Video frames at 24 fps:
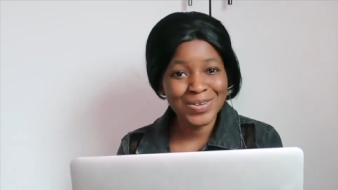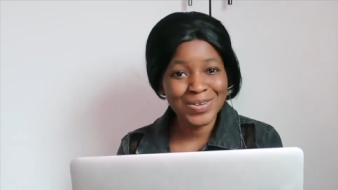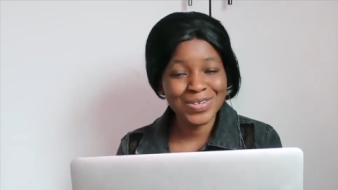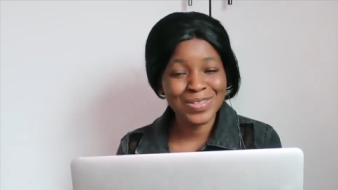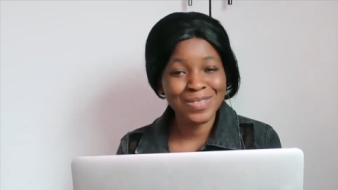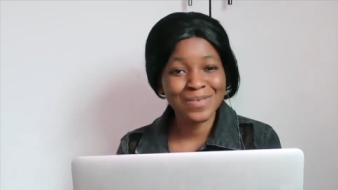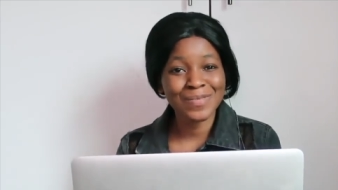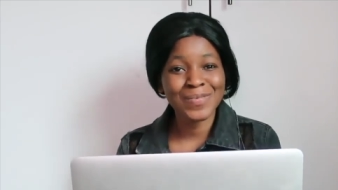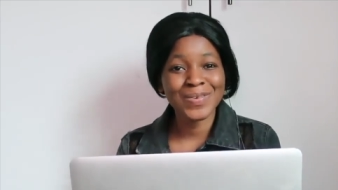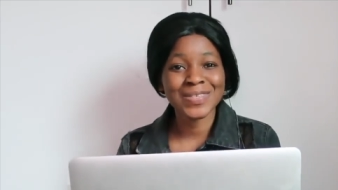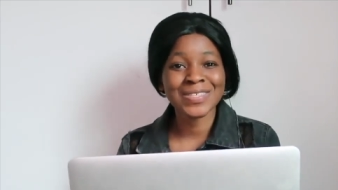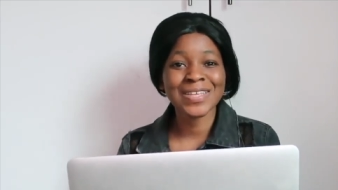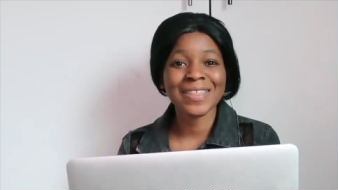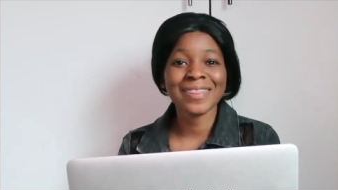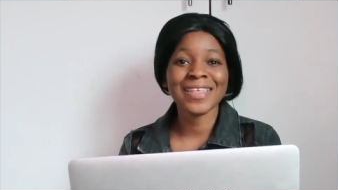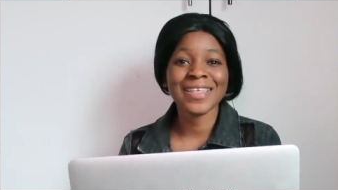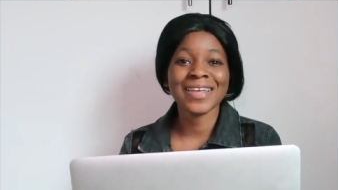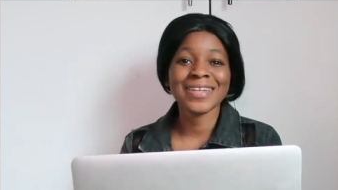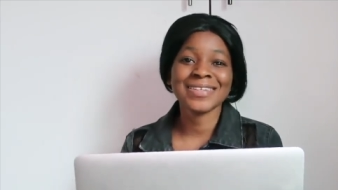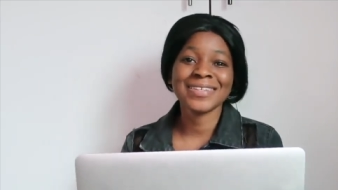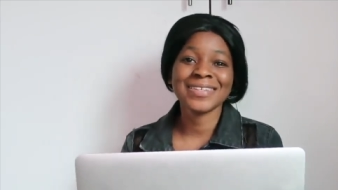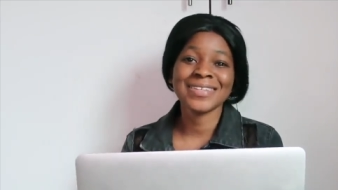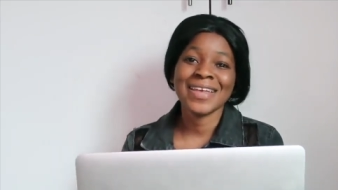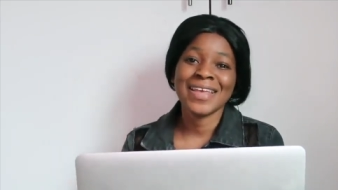to the person
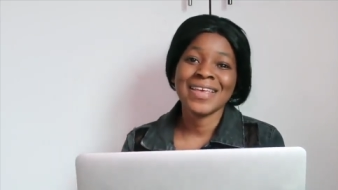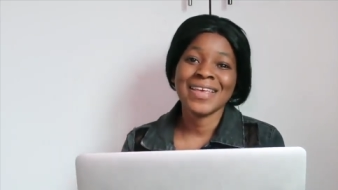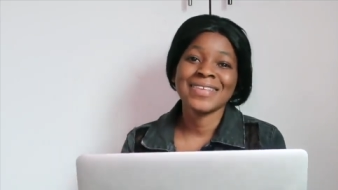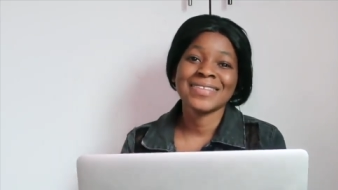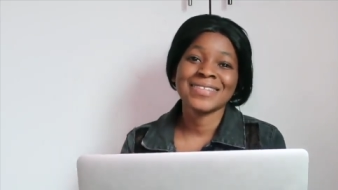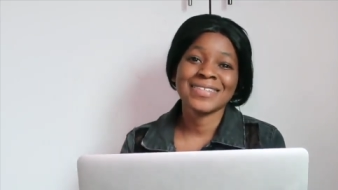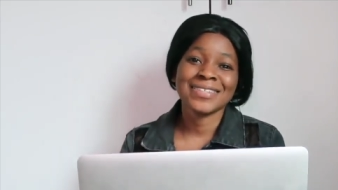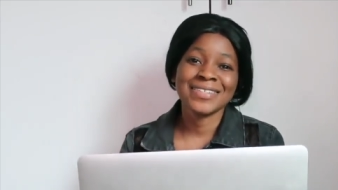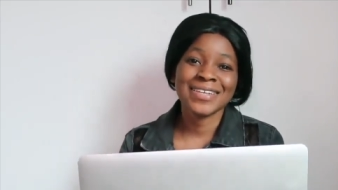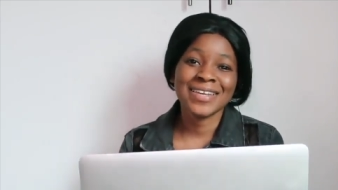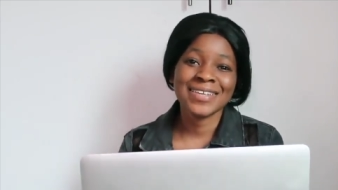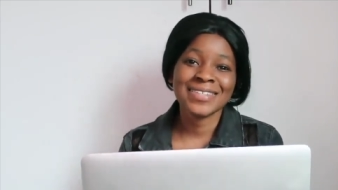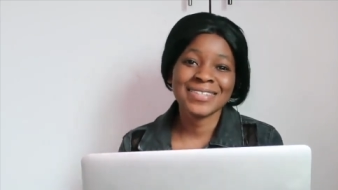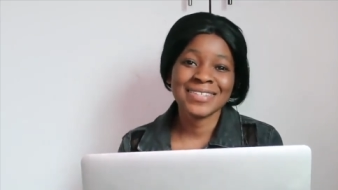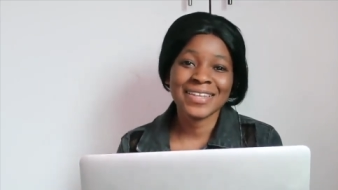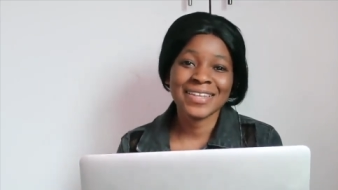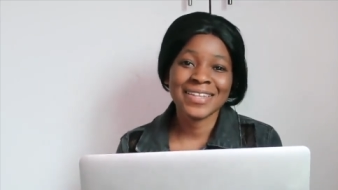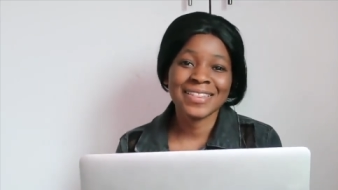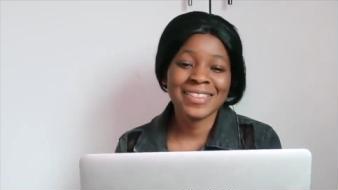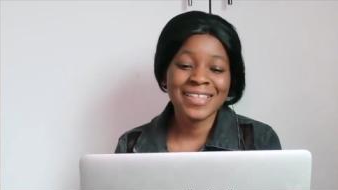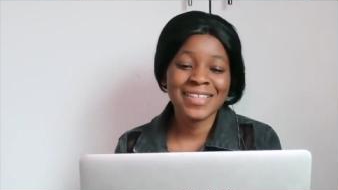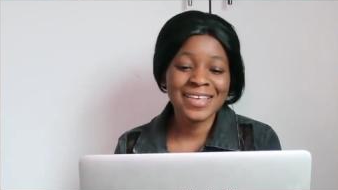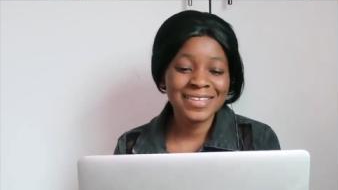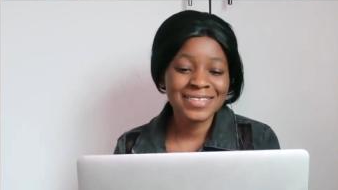that
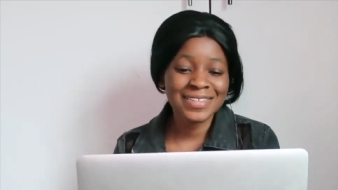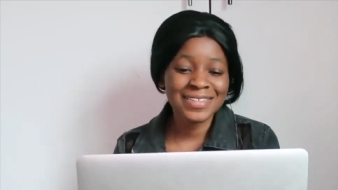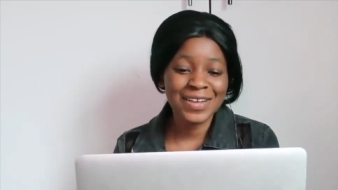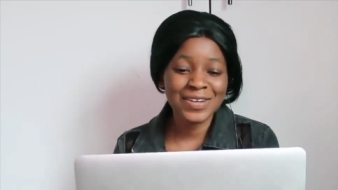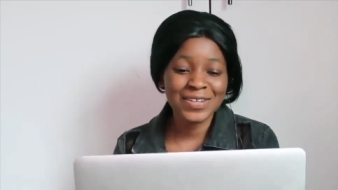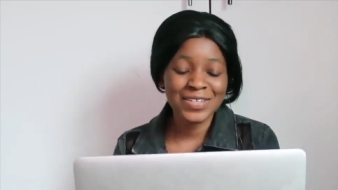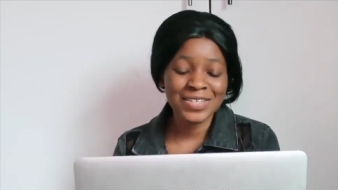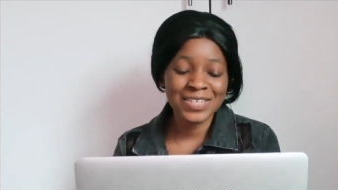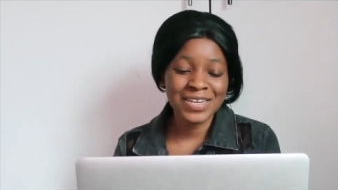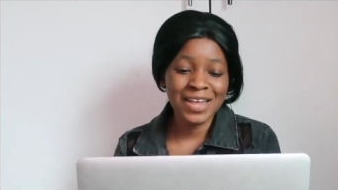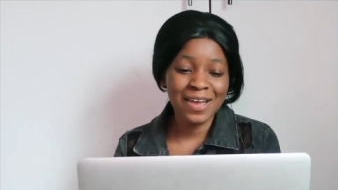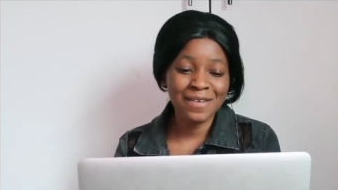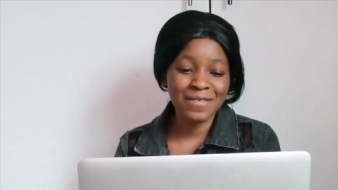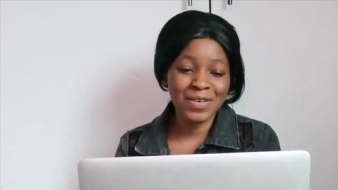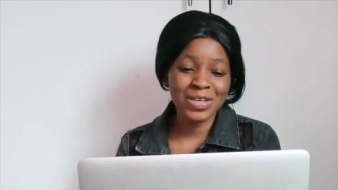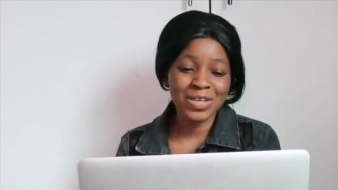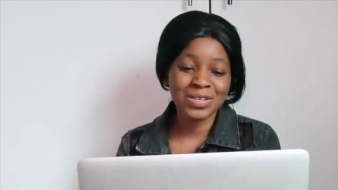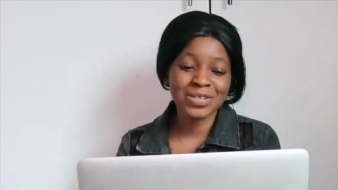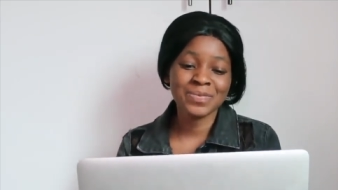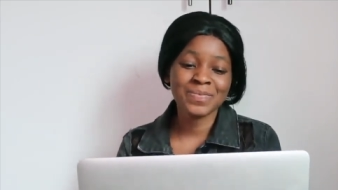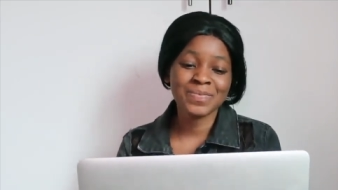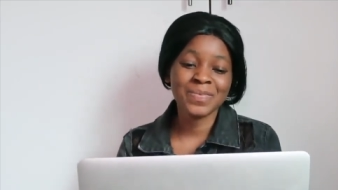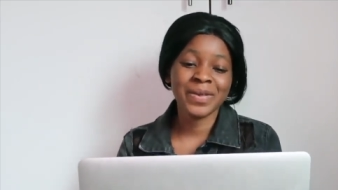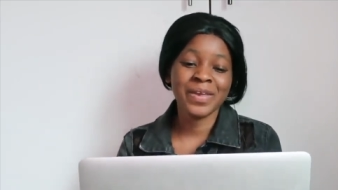suggested this, and today I'm
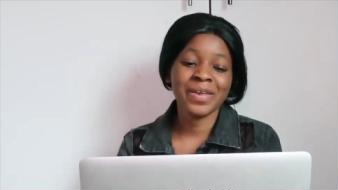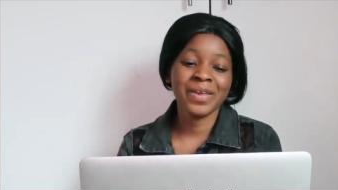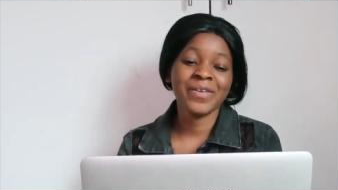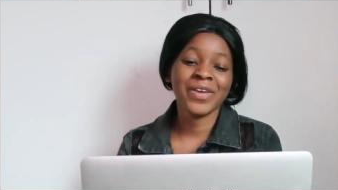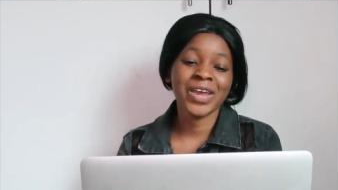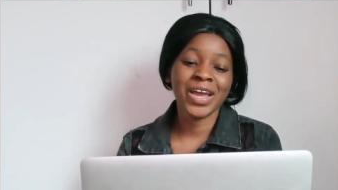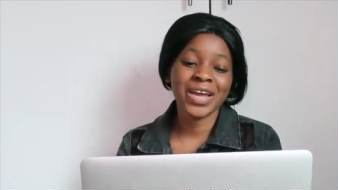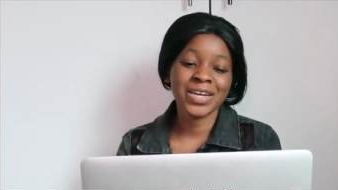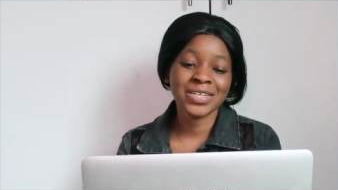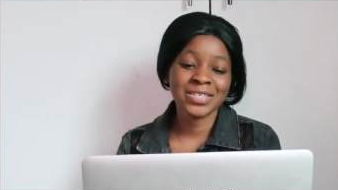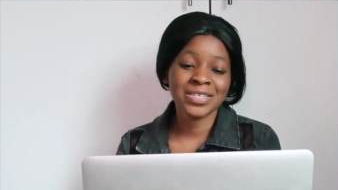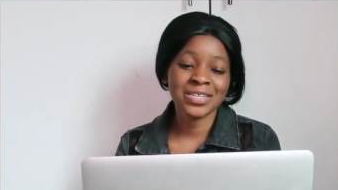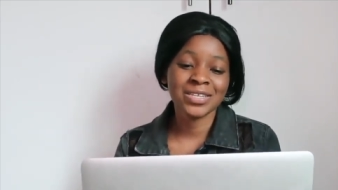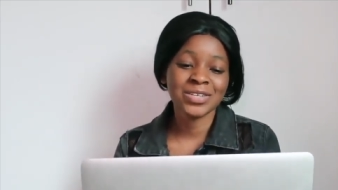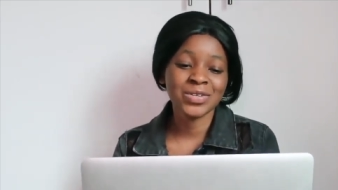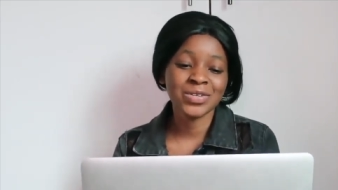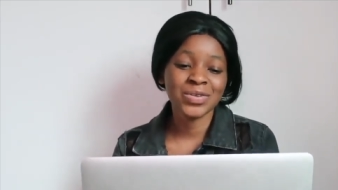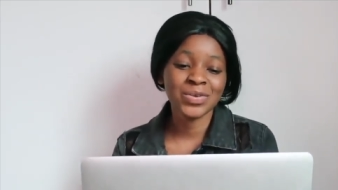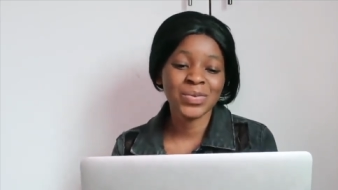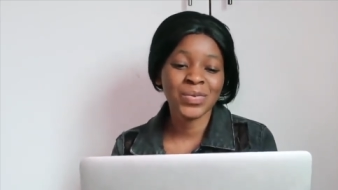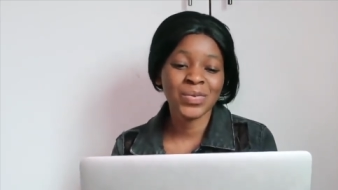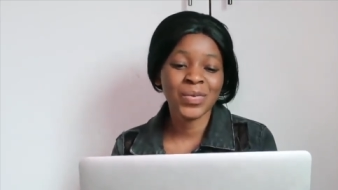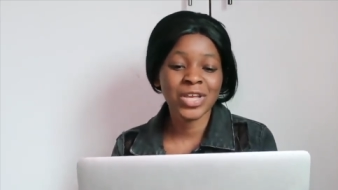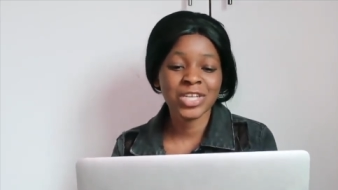going to be reacting
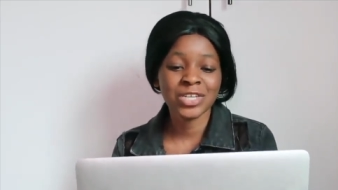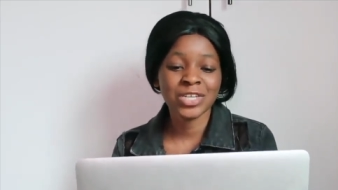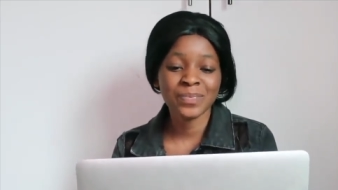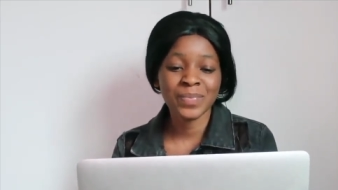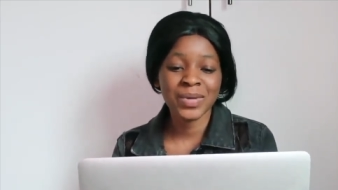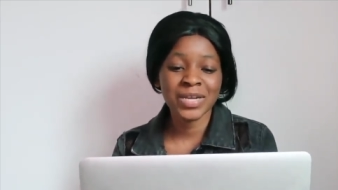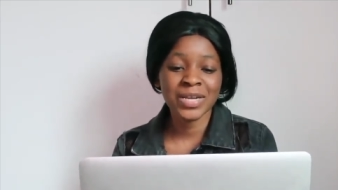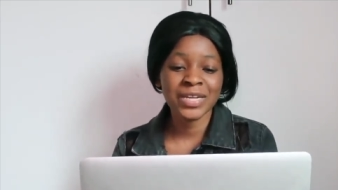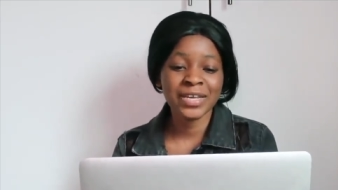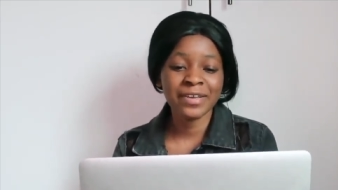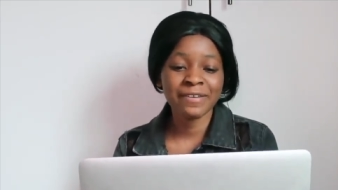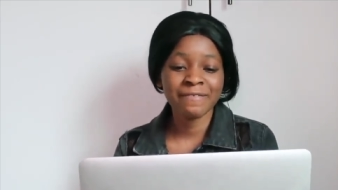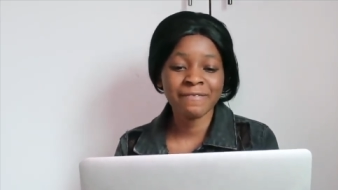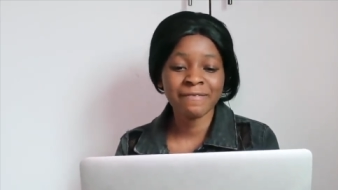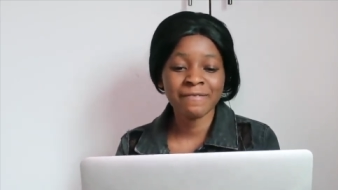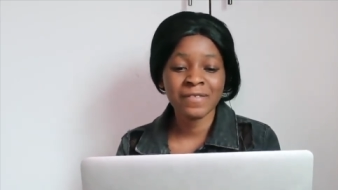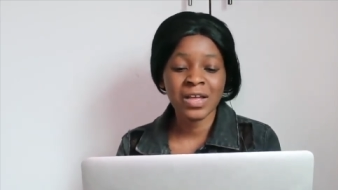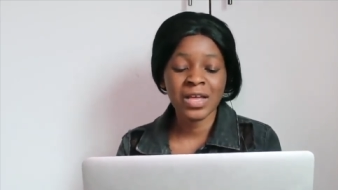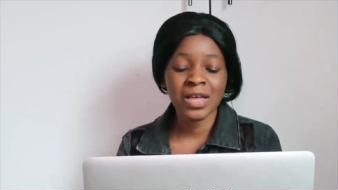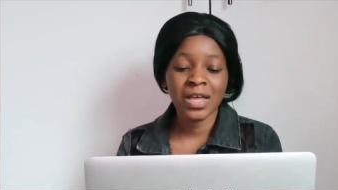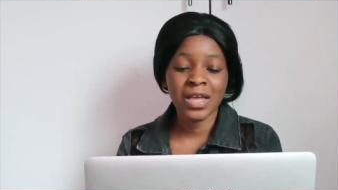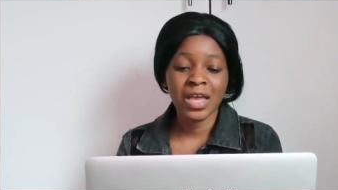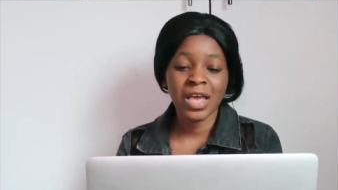to When You Believe,